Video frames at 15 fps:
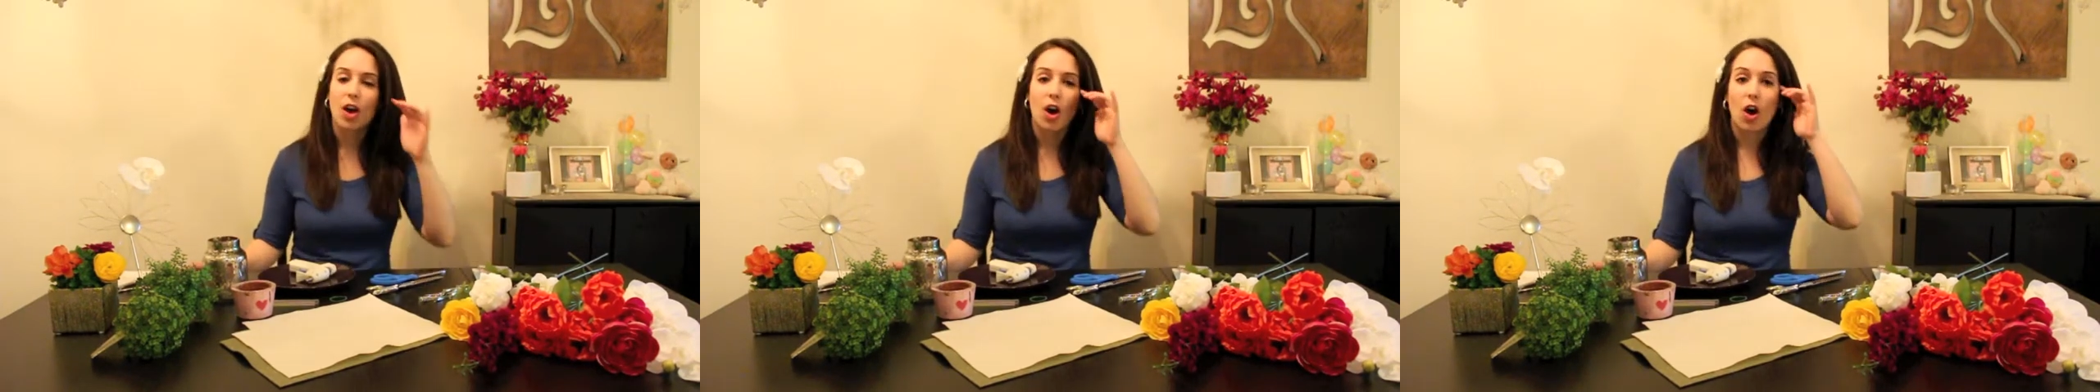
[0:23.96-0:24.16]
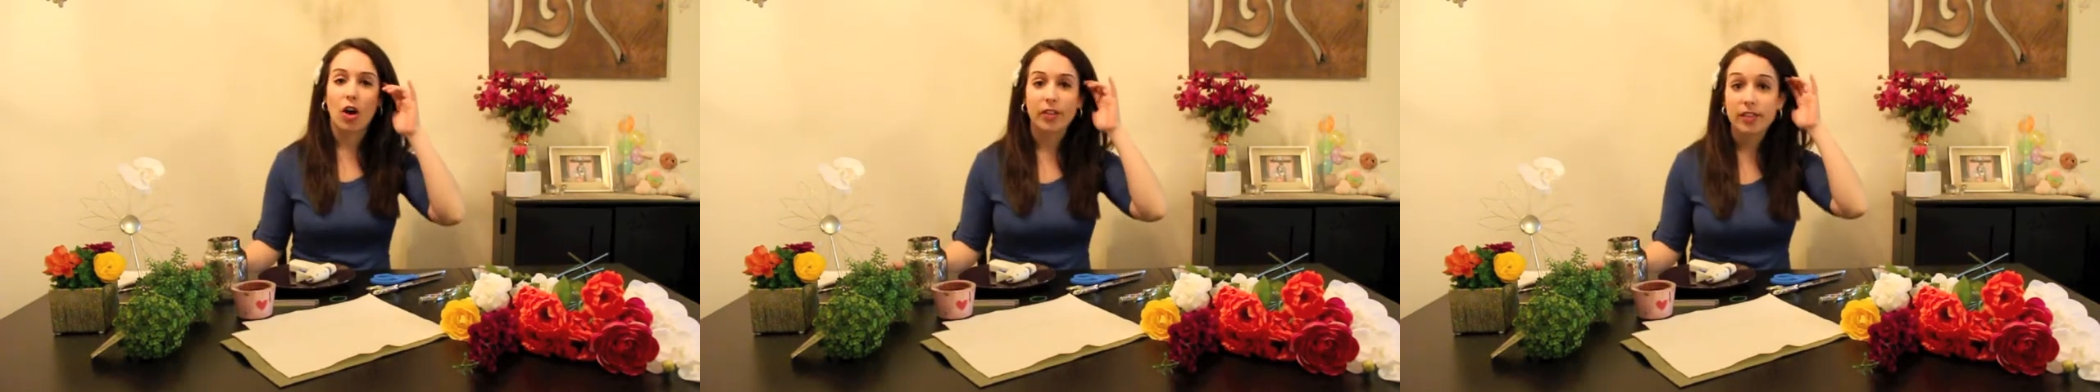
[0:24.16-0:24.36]

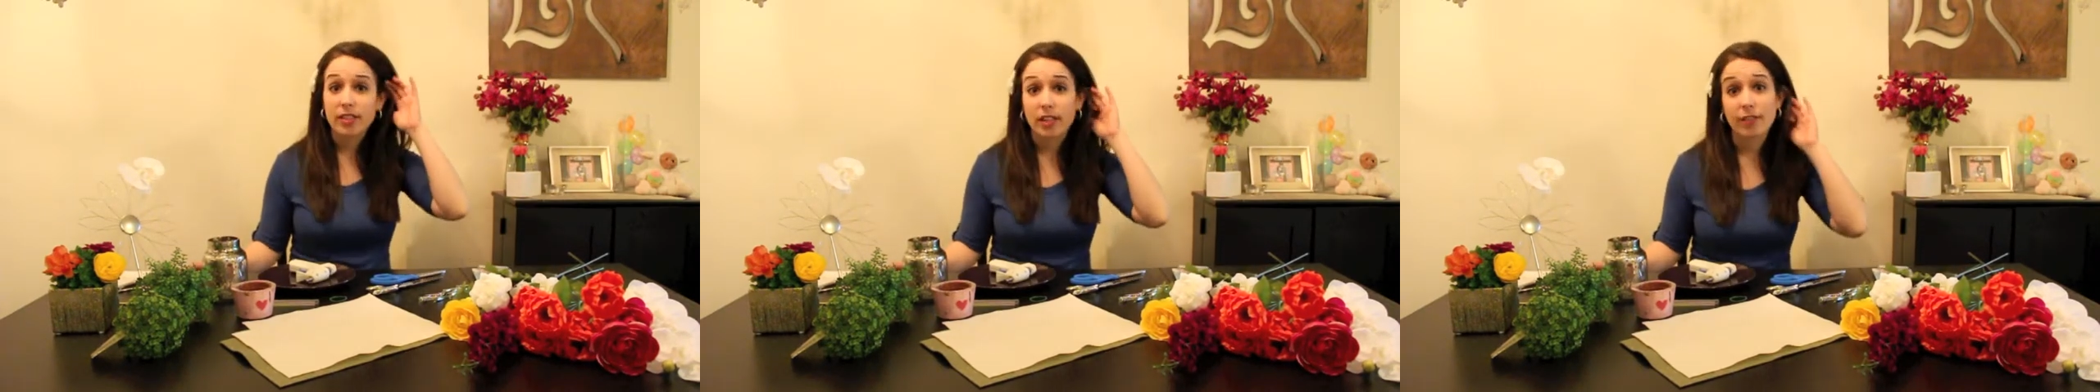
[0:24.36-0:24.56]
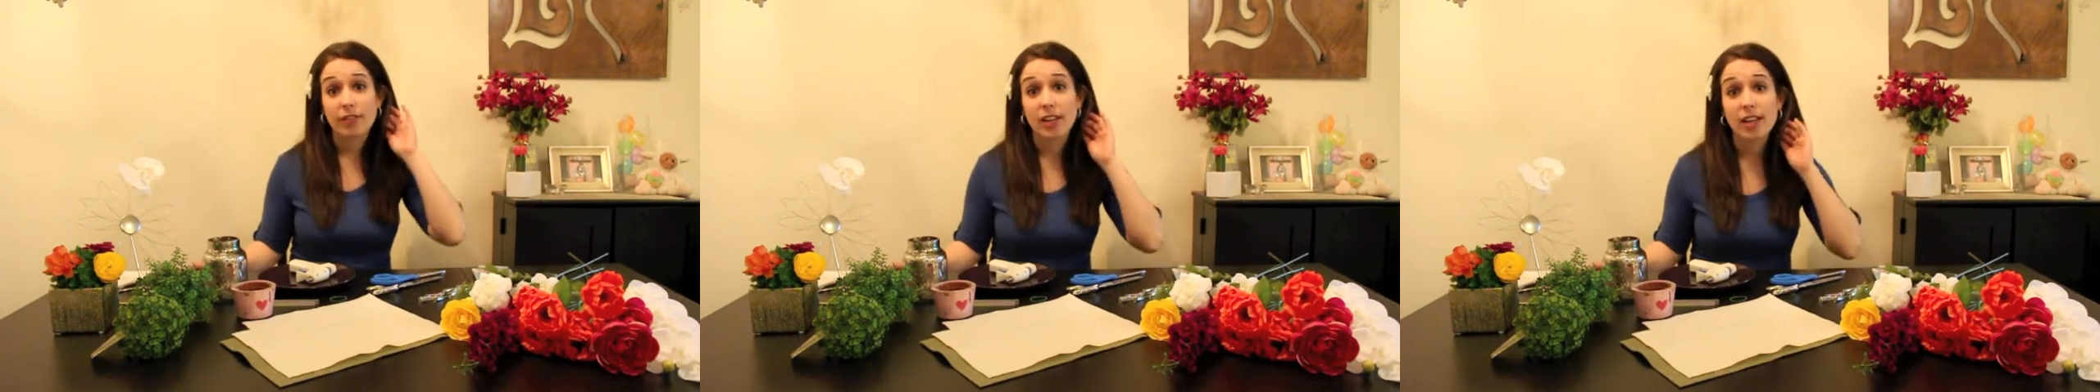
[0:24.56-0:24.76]
all the
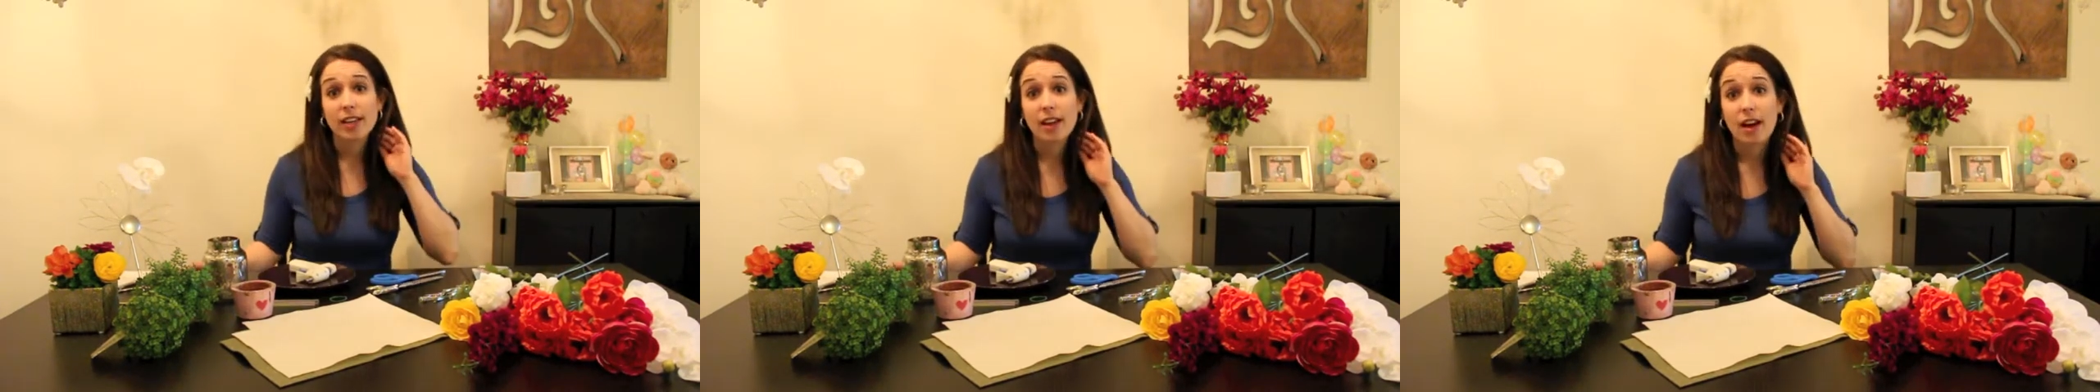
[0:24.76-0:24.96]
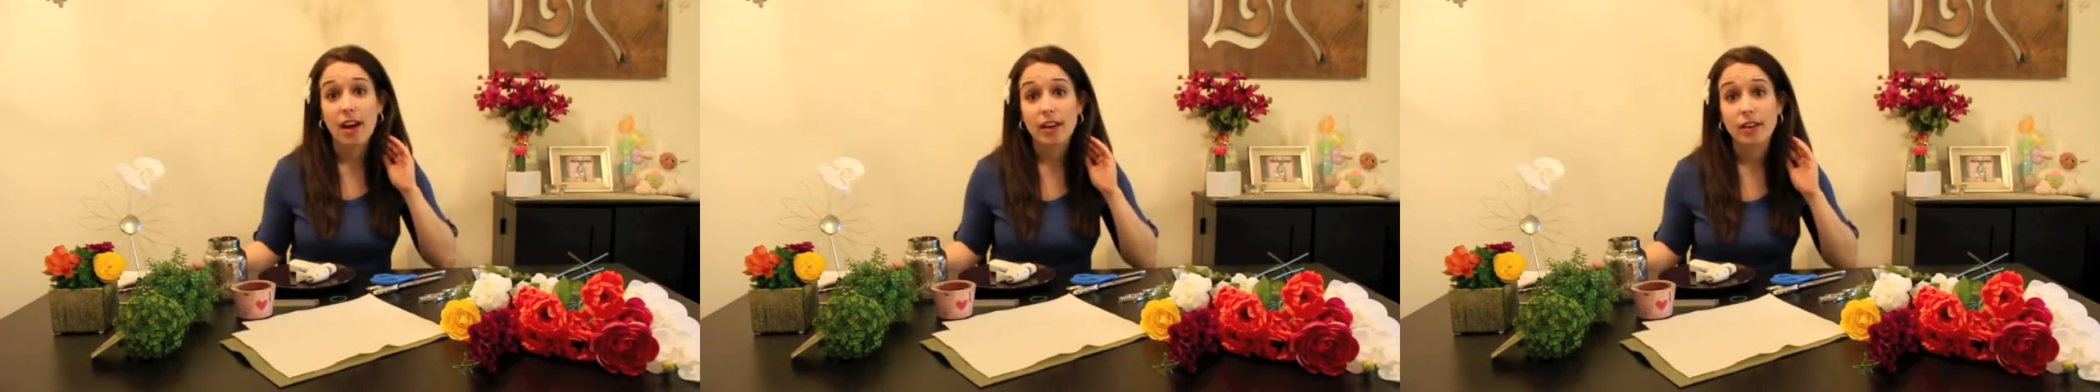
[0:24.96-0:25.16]
stuff that I
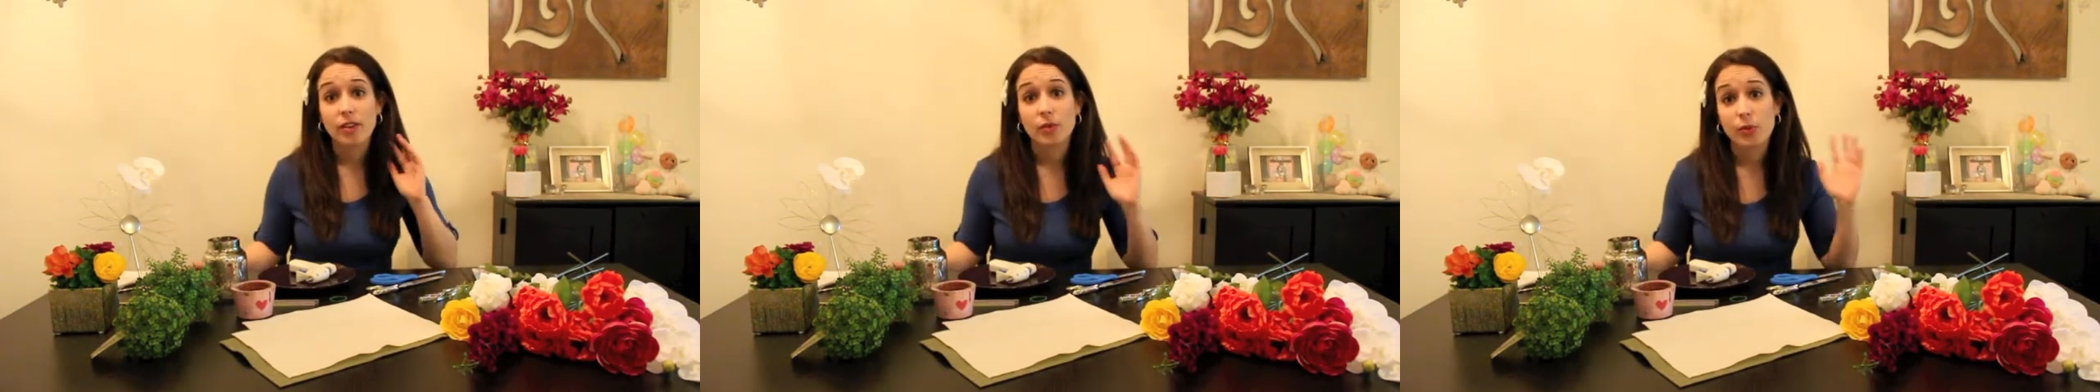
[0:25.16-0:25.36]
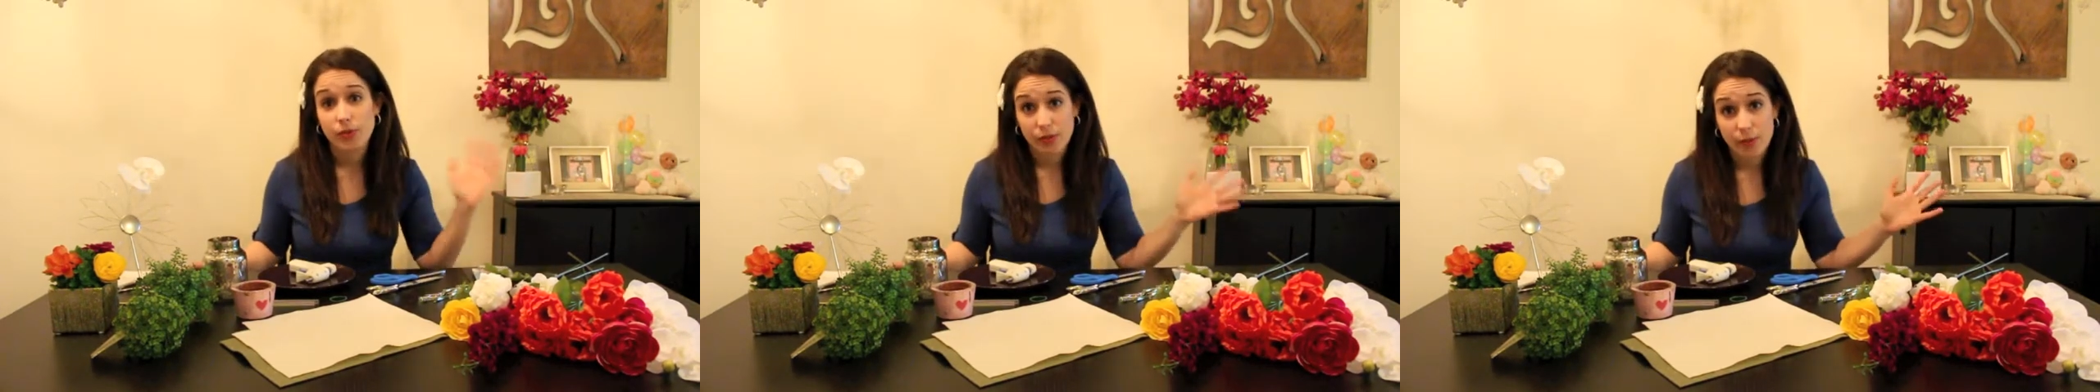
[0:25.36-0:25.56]
got
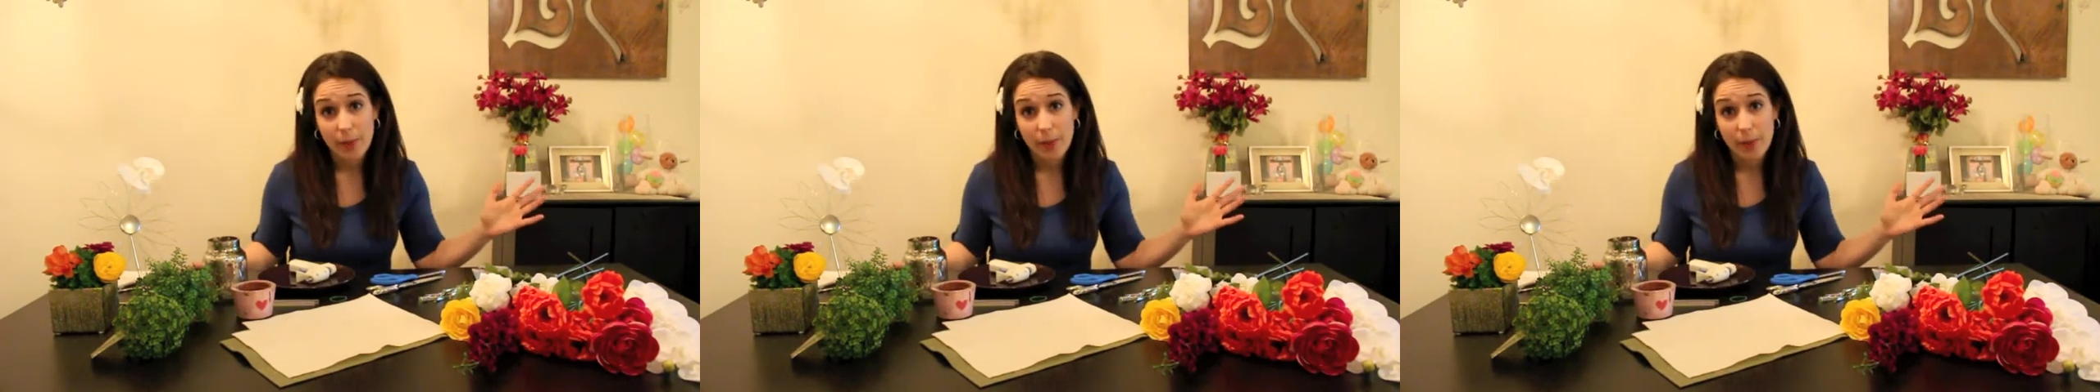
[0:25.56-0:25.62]
was from